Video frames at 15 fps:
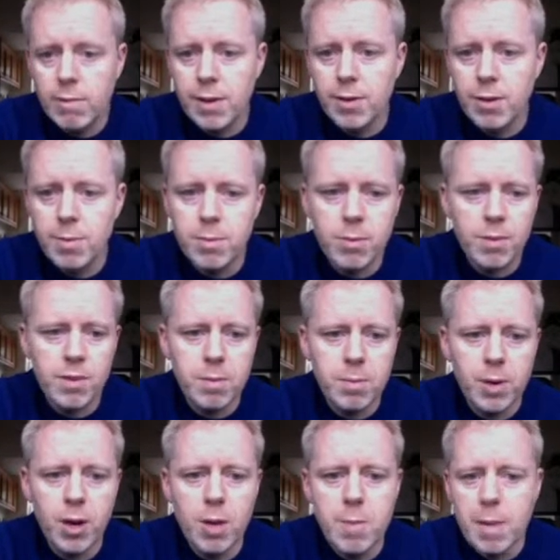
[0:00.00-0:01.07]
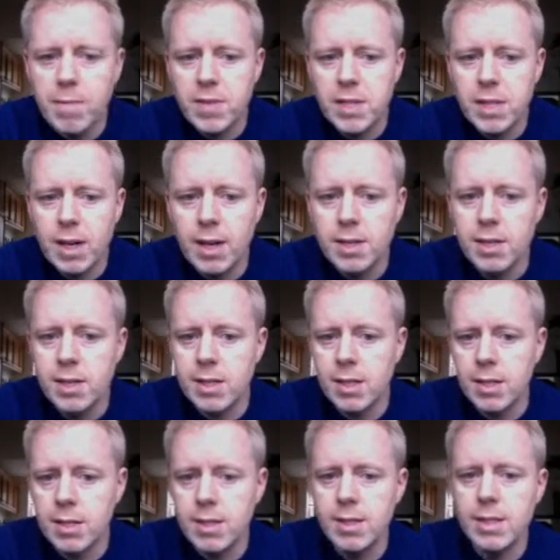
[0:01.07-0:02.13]
rhythm of the poem emphasises
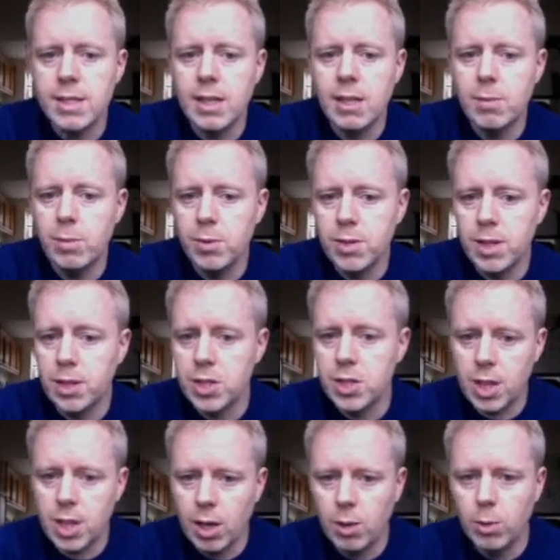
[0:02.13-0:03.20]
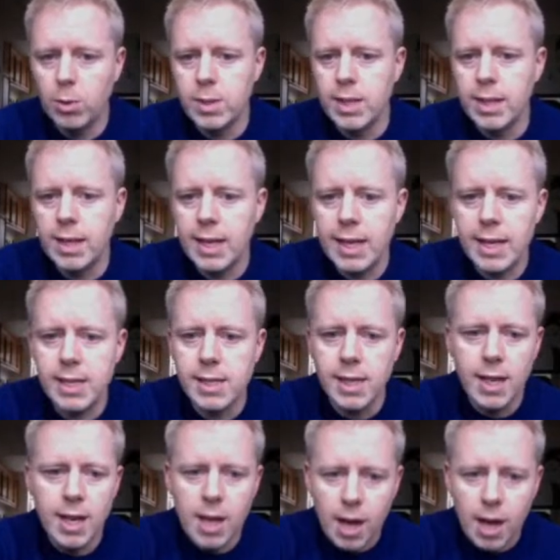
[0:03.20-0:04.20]
certain syllables such as cold and kiss,